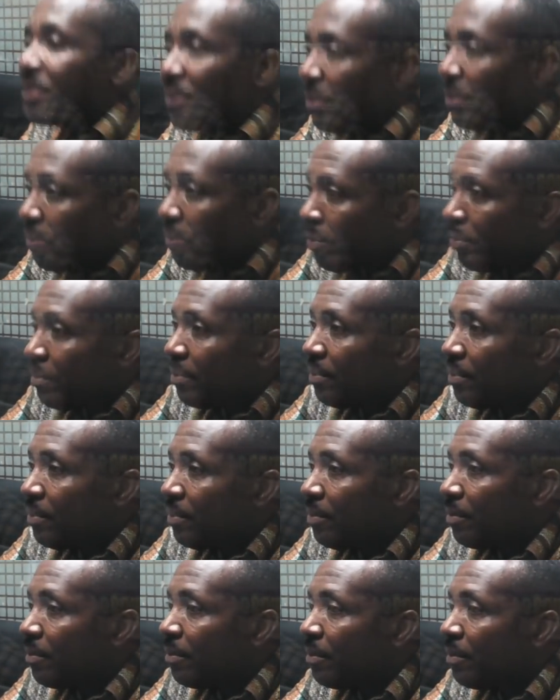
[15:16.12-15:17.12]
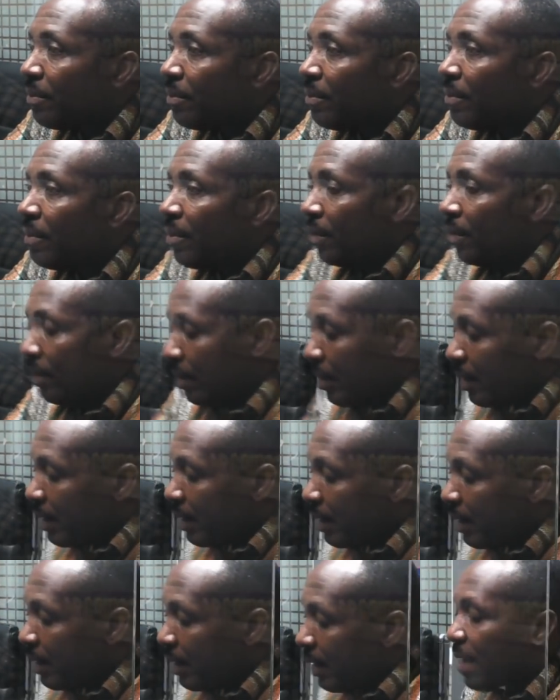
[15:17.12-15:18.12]
no.
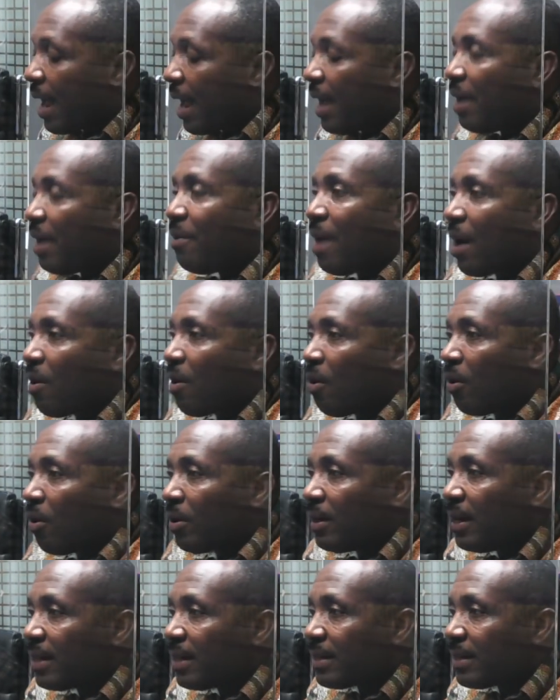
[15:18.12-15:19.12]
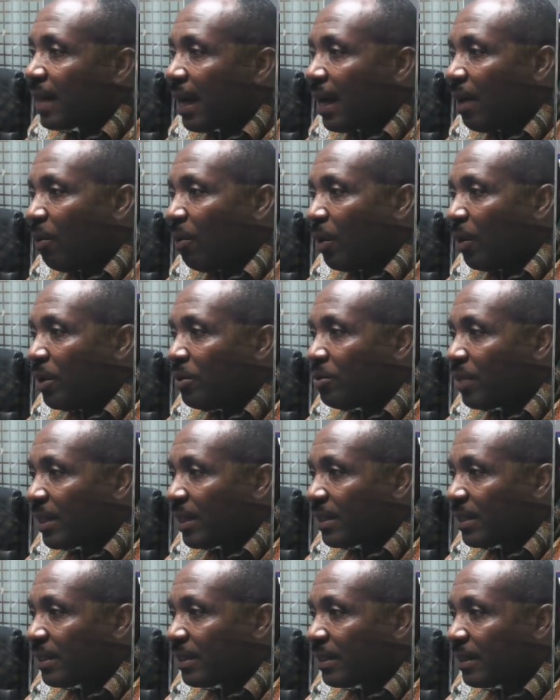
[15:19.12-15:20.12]
Electoral area coordinator,
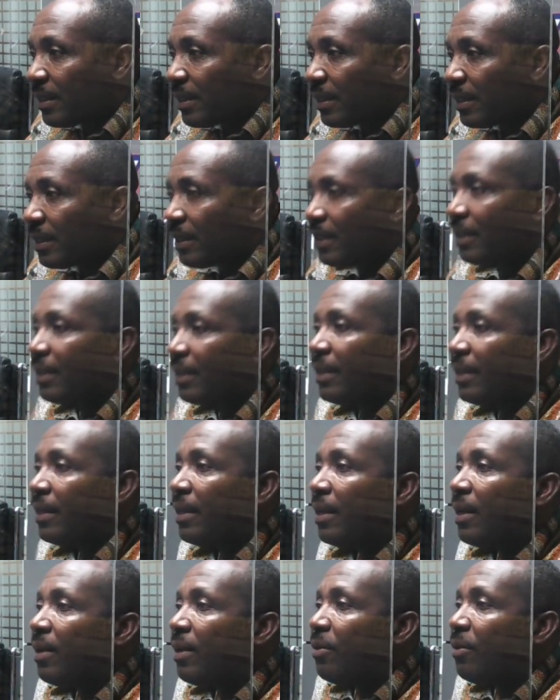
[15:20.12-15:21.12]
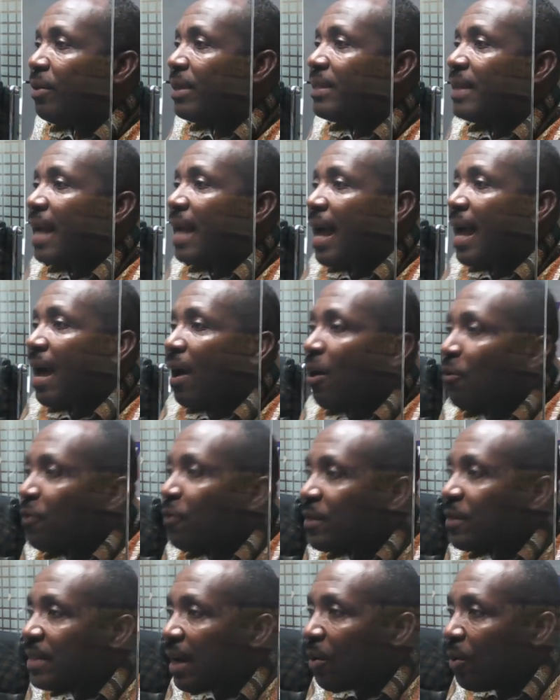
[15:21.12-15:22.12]
interest. Regional
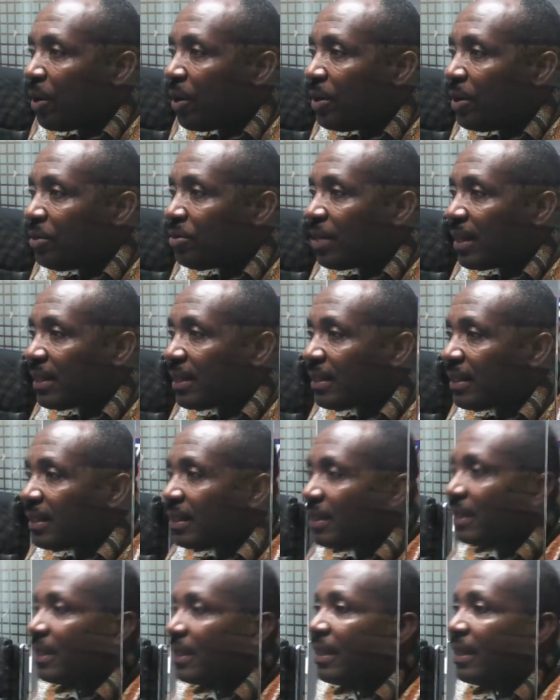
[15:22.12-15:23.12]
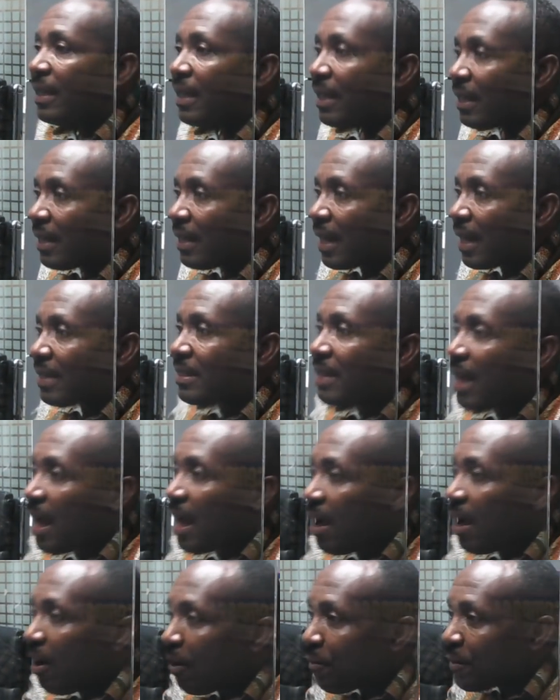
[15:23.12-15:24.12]
officer were interest.
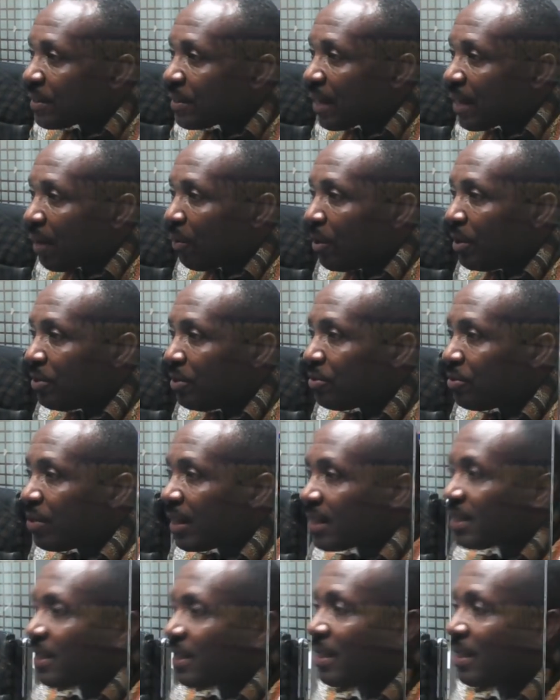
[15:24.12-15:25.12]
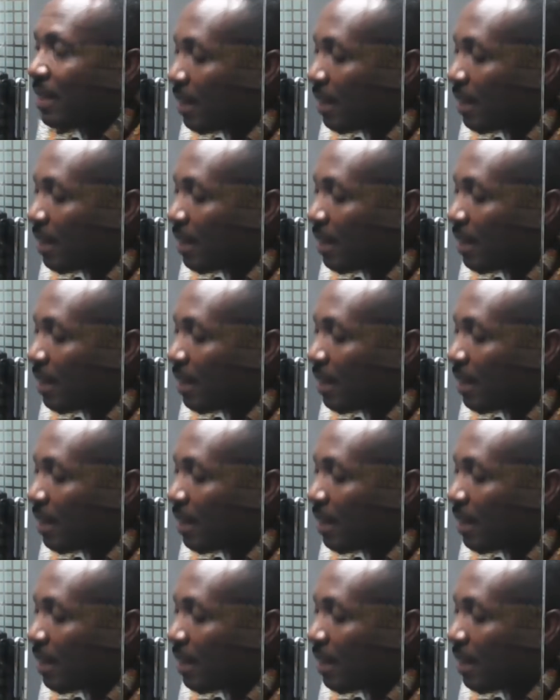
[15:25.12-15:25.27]
National officer were interest.